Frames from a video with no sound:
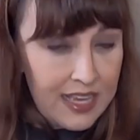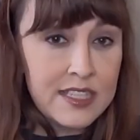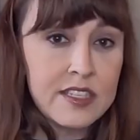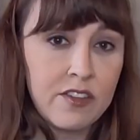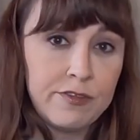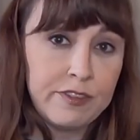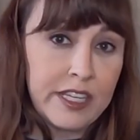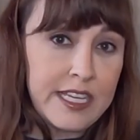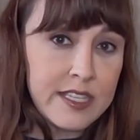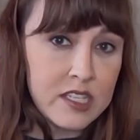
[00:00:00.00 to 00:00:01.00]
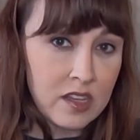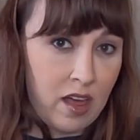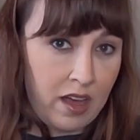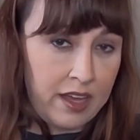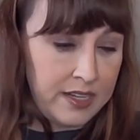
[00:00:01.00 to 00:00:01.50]
It's fleece
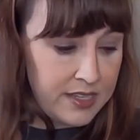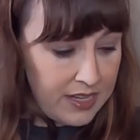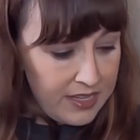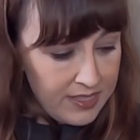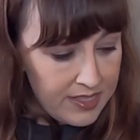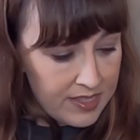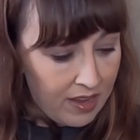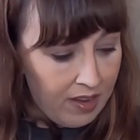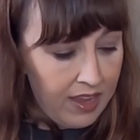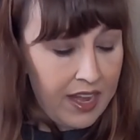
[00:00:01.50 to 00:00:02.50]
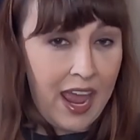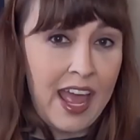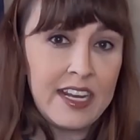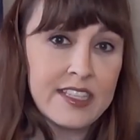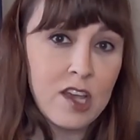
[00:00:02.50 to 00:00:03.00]
lined inside,
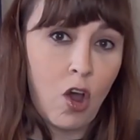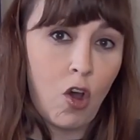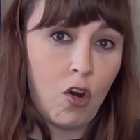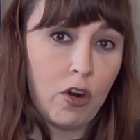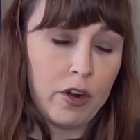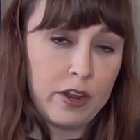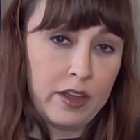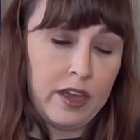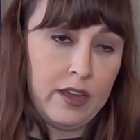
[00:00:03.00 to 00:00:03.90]
and it's hard.